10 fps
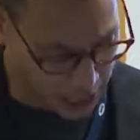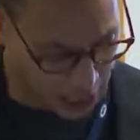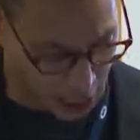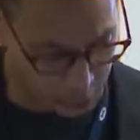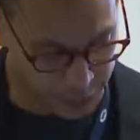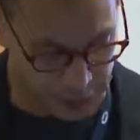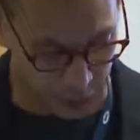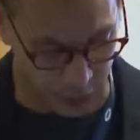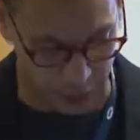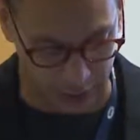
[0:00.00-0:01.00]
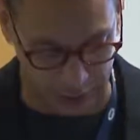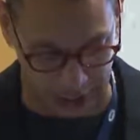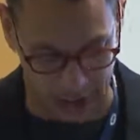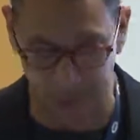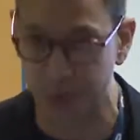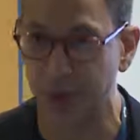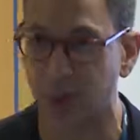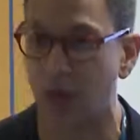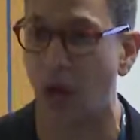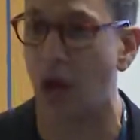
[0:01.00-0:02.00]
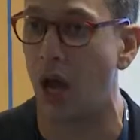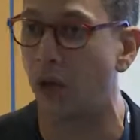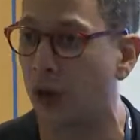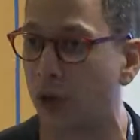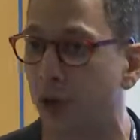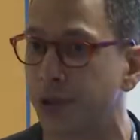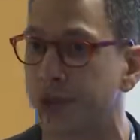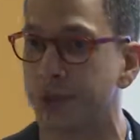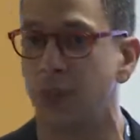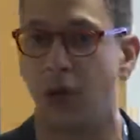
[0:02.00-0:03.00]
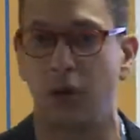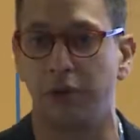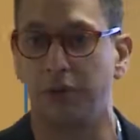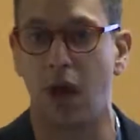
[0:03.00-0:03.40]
It helps keeps records of,